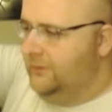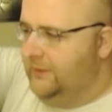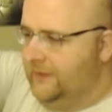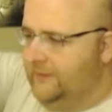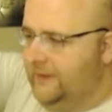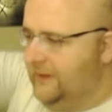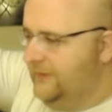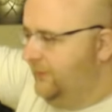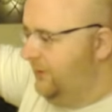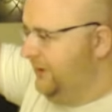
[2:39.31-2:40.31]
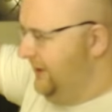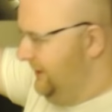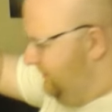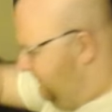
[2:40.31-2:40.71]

yeah, it's like exploding again.